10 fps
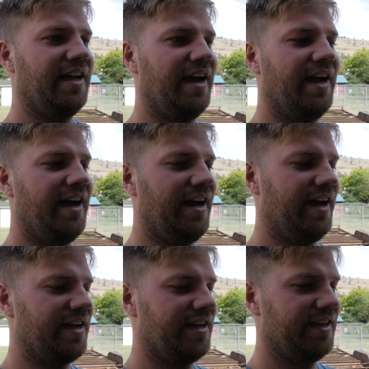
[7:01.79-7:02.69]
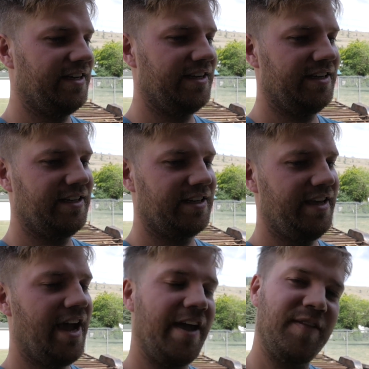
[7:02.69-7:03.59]

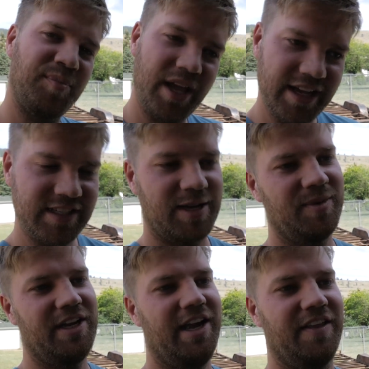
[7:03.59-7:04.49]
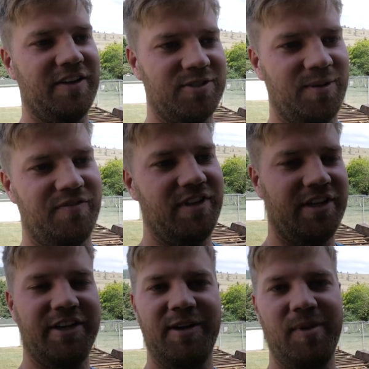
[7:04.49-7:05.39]
yeah, and the plan's coming together, so I'm
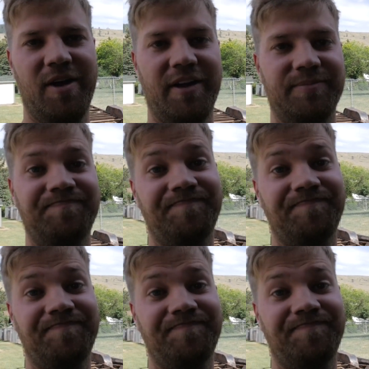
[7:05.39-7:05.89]
feeling good about it.